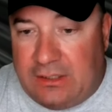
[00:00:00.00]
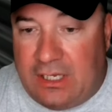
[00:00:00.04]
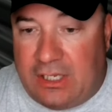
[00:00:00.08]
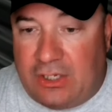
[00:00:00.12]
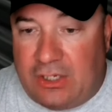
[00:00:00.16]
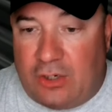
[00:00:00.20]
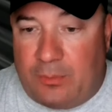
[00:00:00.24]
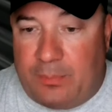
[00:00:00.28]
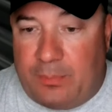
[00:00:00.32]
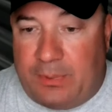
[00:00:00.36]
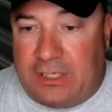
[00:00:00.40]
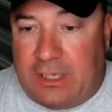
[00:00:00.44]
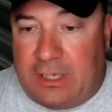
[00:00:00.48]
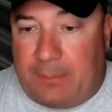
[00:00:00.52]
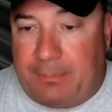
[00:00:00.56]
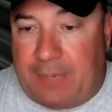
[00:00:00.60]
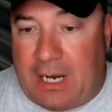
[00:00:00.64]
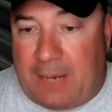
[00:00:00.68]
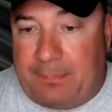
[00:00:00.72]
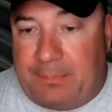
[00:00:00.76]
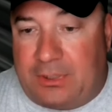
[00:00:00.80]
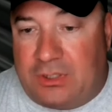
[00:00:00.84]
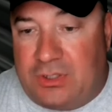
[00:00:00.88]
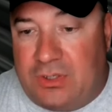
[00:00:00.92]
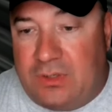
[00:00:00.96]
It opened up
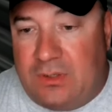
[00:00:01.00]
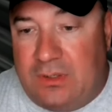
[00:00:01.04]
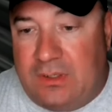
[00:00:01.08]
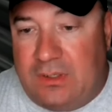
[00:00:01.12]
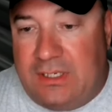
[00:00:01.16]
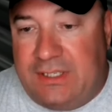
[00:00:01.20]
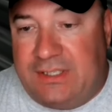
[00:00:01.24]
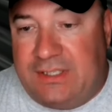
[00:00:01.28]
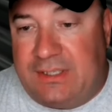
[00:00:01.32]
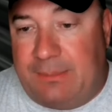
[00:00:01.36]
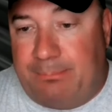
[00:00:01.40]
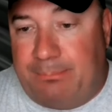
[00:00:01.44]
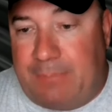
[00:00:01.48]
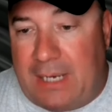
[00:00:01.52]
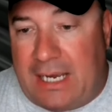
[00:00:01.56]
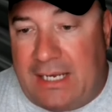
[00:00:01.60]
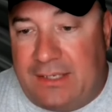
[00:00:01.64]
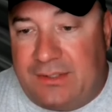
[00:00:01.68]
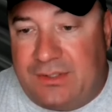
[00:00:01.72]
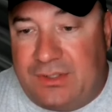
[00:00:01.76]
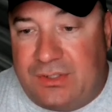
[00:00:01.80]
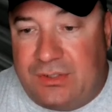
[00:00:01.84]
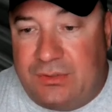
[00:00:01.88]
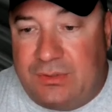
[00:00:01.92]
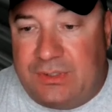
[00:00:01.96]
opportunities, and
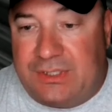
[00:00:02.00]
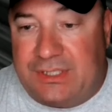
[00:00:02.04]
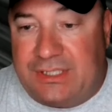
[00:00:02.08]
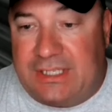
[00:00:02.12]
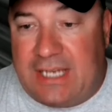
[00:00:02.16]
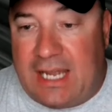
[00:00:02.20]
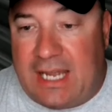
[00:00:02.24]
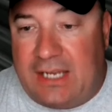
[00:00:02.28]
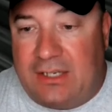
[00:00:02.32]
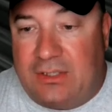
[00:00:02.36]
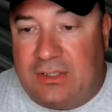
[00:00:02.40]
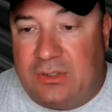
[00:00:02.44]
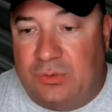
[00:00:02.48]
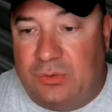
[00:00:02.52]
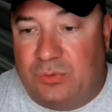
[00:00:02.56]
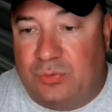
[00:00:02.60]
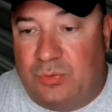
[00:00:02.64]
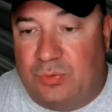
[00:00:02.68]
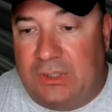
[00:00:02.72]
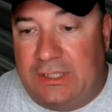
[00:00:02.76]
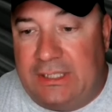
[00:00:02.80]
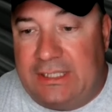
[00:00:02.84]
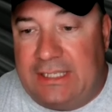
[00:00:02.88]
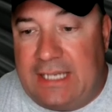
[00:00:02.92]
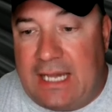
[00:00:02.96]
Bonsu is a guy who
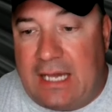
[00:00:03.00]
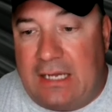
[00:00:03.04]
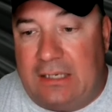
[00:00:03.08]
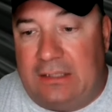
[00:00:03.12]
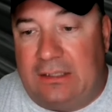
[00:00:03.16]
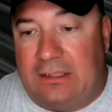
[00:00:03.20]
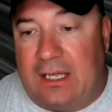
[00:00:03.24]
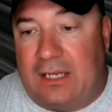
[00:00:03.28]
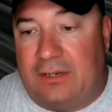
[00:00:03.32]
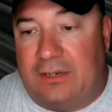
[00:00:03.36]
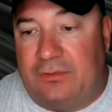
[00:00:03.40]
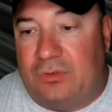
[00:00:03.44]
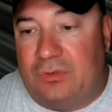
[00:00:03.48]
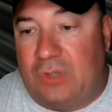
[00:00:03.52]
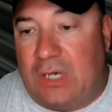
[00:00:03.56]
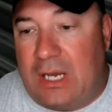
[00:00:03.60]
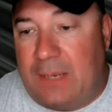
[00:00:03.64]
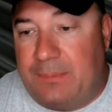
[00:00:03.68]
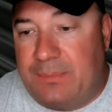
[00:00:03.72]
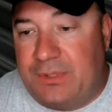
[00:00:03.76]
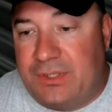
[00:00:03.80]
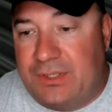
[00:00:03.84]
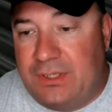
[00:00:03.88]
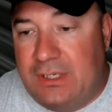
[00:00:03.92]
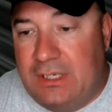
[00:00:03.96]
really got a lot of
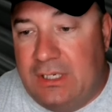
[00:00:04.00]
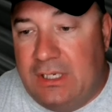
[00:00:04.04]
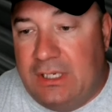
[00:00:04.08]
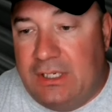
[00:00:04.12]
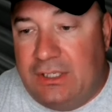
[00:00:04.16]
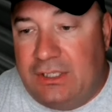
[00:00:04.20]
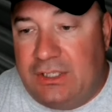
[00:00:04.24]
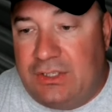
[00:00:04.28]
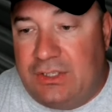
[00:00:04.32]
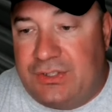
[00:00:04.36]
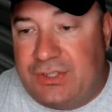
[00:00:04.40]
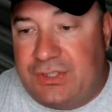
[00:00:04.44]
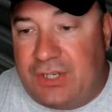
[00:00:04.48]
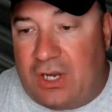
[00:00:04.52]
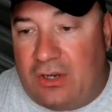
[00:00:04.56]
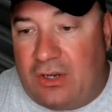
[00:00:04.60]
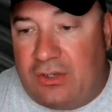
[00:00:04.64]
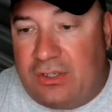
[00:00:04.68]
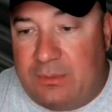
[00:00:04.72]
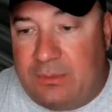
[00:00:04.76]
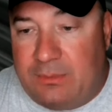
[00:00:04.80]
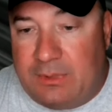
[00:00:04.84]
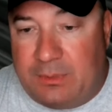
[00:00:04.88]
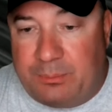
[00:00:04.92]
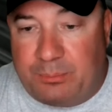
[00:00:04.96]
reps. You saw
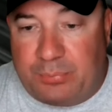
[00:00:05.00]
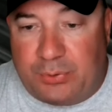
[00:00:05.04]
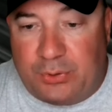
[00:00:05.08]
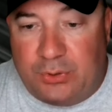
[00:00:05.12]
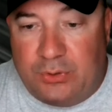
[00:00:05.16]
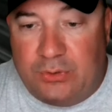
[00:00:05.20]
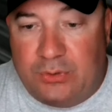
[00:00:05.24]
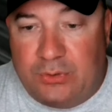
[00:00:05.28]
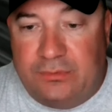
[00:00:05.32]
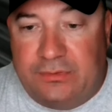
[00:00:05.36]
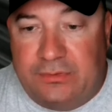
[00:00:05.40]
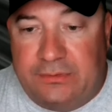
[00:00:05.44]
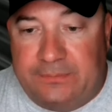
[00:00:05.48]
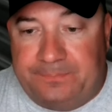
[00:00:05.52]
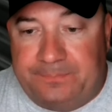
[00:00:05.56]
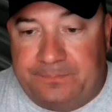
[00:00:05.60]
him improve.